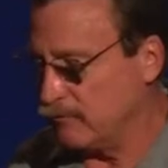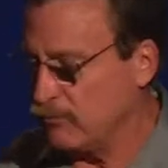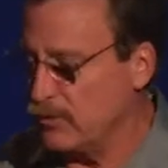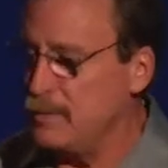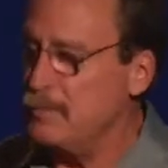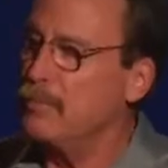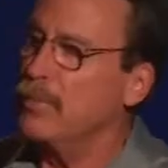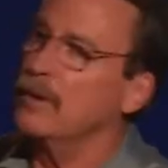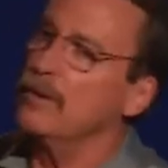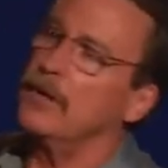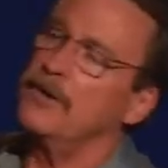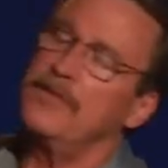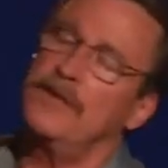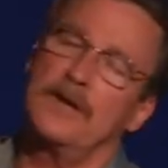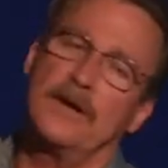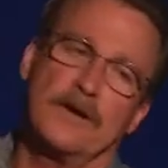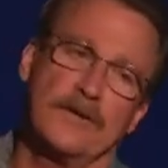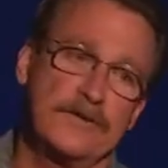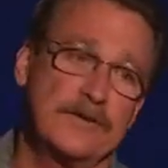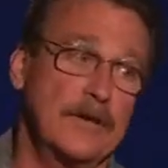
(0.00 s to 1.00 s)
rebirthing
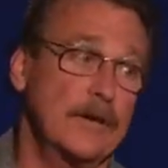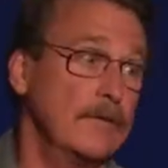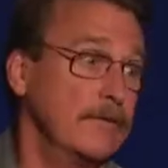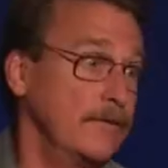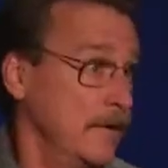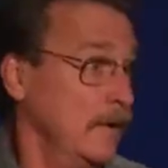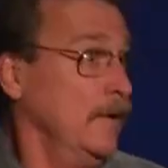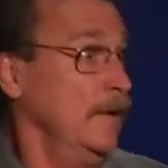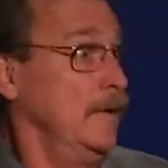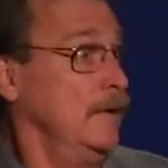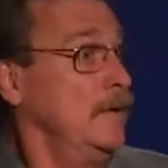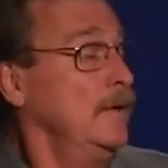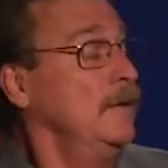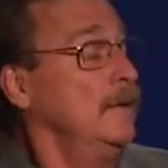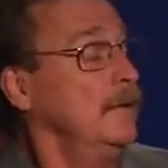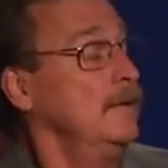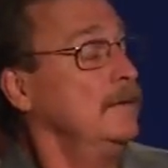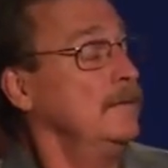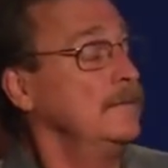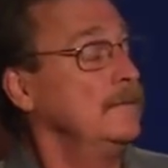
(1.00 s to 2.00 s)
ourselves,
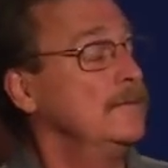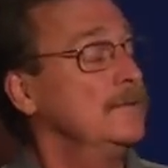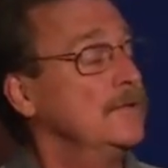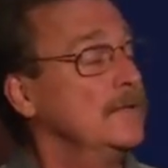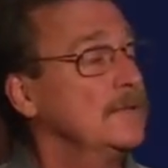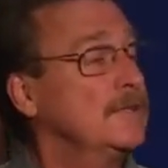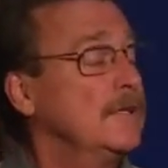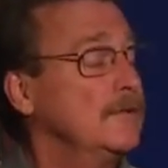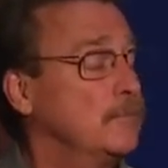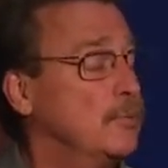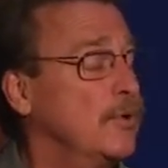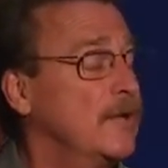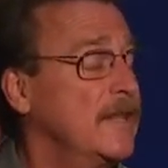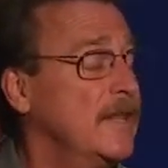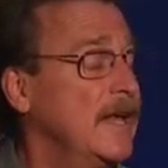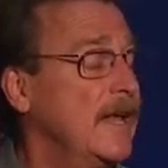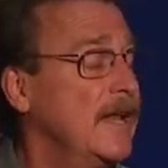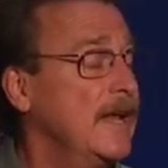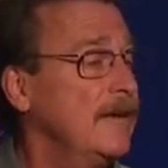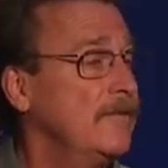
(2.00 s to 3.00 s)
just as bringing
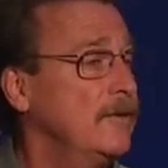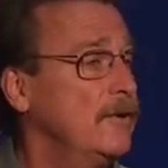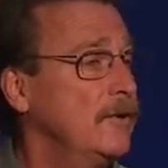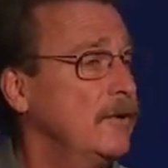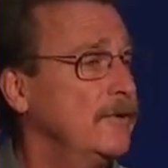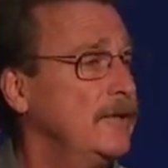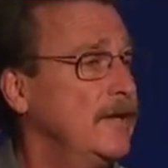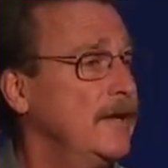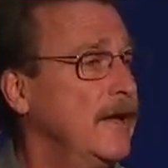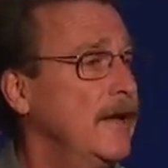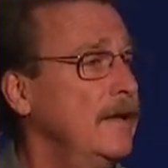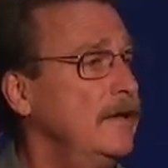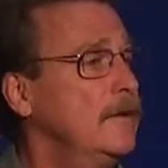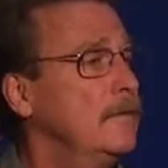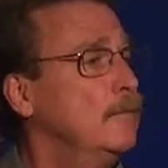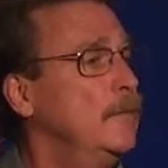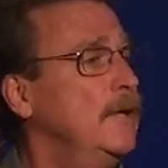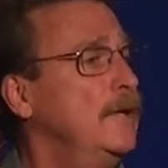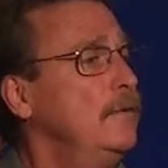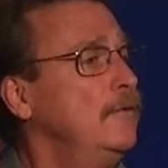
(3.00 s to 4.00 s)
that heaven and earth together,
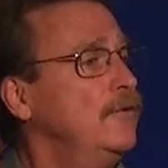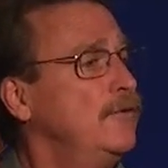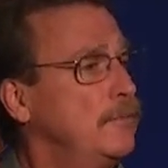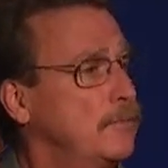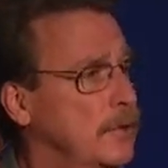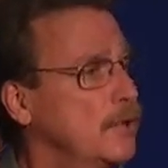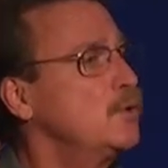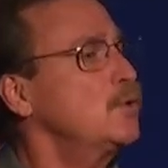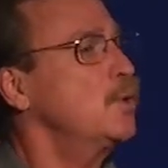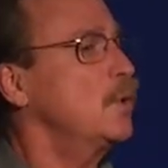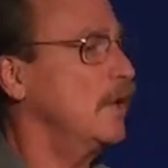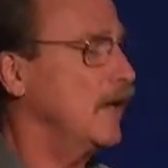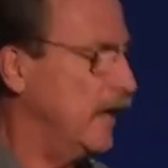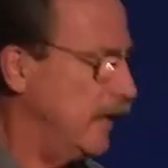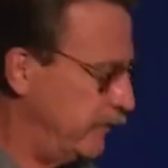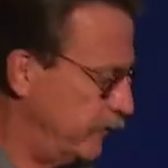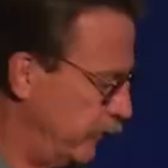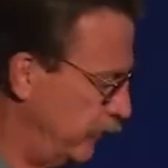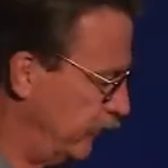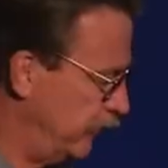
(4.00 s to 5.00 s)
be
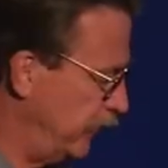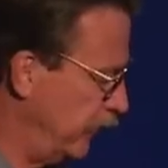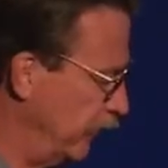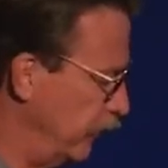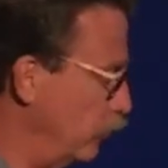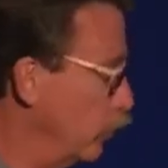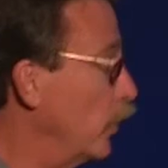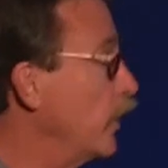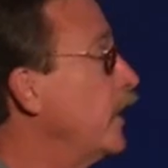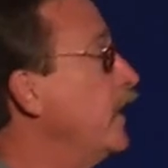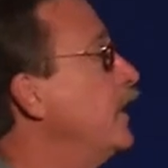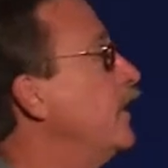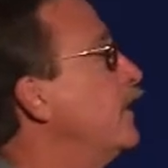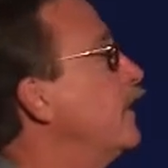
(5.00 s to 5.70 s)
spiritualizing ourselves, bringing it